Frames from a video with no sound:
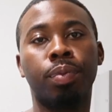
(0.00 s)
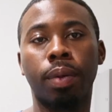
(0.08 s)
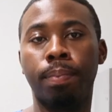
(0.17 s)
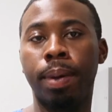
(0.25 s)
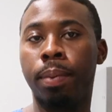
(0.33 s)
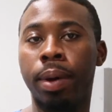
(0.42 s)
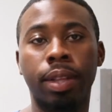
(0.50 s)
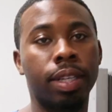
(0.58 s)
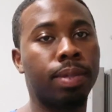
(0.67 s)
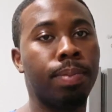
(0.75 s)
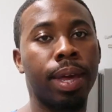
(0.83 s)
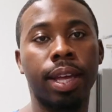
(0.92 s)
whether
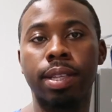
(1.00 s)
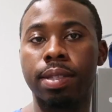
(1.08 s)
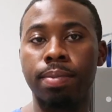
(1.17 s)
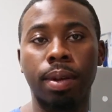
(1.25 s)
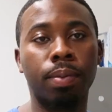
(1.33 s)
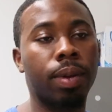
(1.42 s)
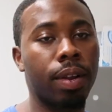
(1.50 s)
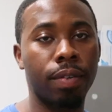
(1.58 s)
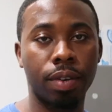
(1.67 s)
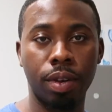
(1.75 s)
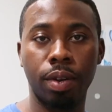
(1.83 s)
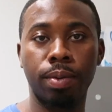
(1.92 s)
it's baked,
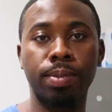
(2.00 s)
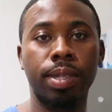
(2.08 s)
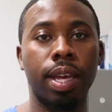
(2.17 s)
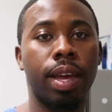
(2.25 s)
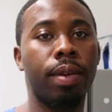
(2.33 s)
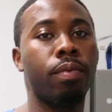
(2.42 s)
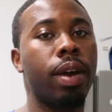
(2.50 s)
whatever, you know what I'm saying,